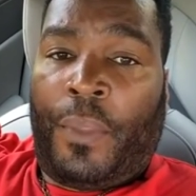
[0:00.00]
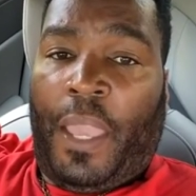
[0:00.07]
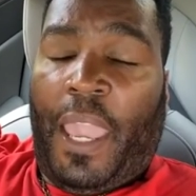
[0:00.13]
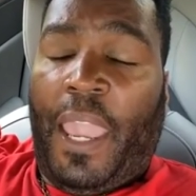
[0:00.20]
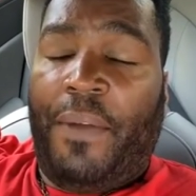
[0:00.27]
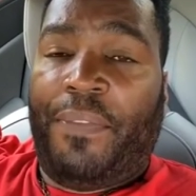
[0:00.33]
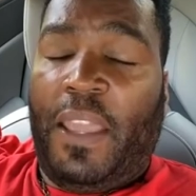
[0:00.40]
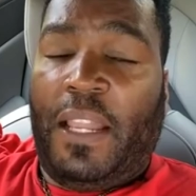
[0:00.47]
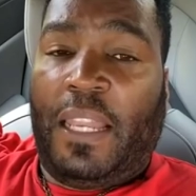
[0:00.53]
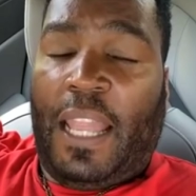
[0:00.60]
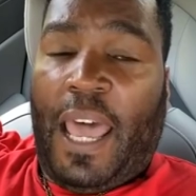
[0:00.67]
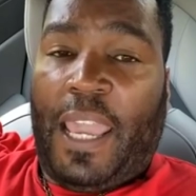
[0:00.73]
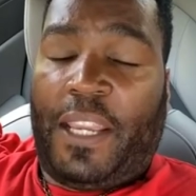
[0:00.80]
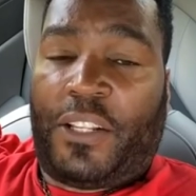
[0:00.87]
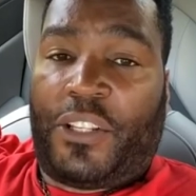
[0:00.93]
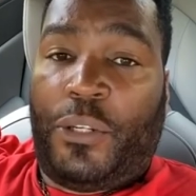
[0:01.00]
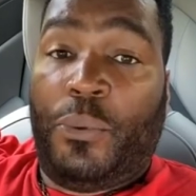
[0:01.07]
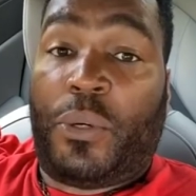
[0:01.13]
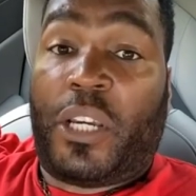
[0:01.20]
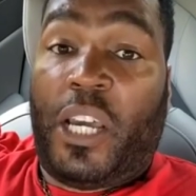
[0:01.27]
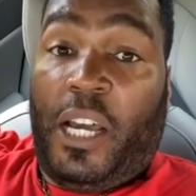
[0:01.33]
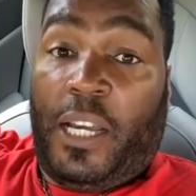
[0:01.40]
and they like to
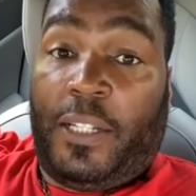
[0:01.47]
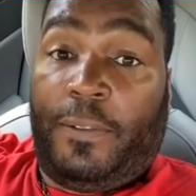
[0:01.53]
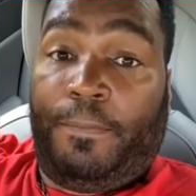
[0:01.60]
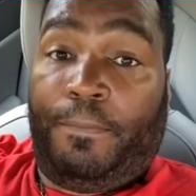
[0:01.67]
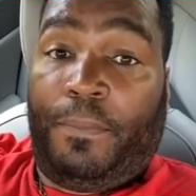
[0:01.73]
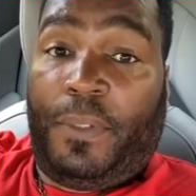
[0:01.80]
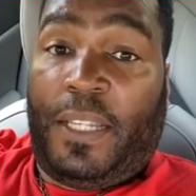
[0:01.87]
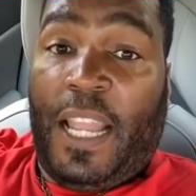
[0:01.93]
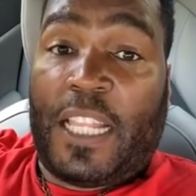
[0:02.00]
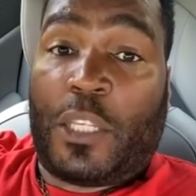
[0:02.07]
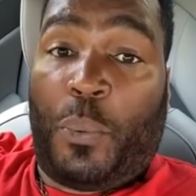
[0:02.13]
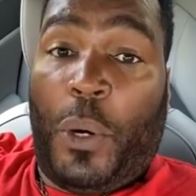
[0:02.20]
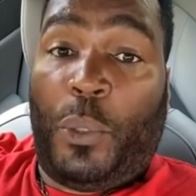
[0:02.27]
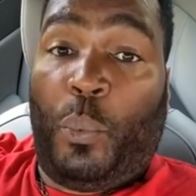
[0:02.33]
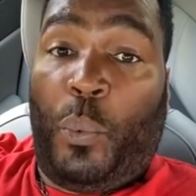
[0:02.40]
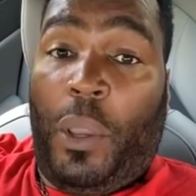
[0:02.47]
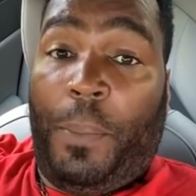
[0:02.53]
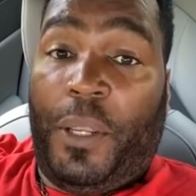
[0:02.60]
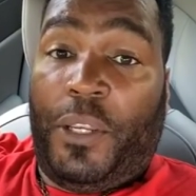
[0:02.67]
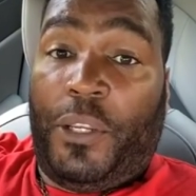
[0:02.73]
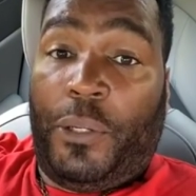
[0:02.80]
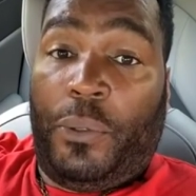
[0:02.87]
cut. That's what
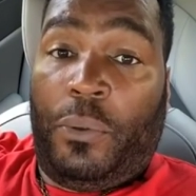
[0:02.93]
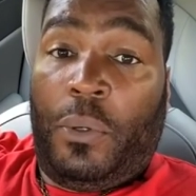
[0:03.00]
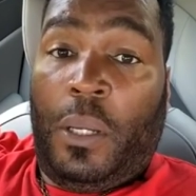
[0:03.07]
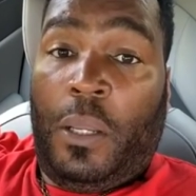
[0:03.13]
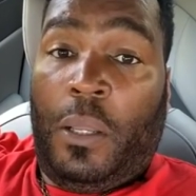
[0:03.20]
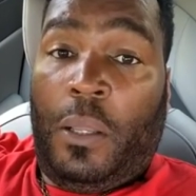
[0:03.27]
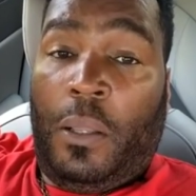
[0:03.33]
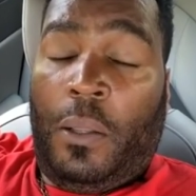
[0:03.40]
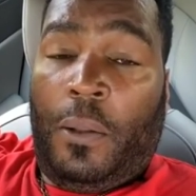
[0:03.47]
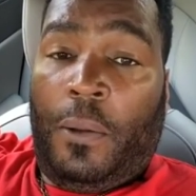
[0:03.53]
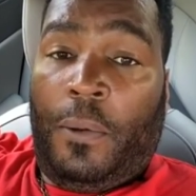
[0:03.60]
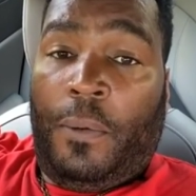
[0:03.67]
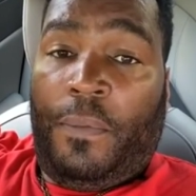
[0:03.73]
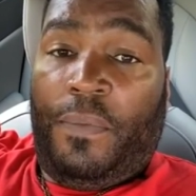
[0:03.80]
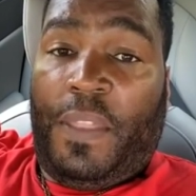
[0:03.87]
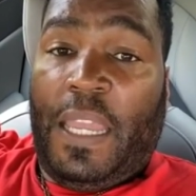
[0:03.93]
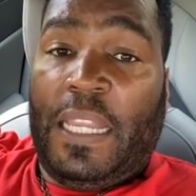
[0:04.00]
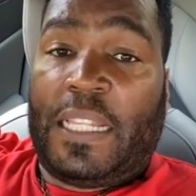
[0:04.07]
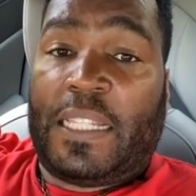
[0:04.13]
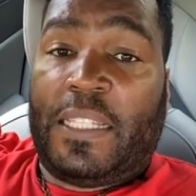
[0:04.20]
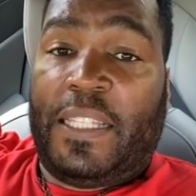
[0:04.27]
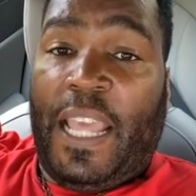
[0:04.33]
women do.
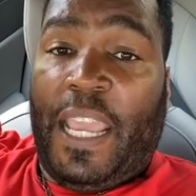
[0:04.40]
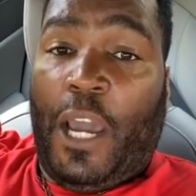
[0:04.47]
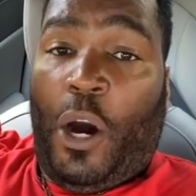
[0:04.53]
They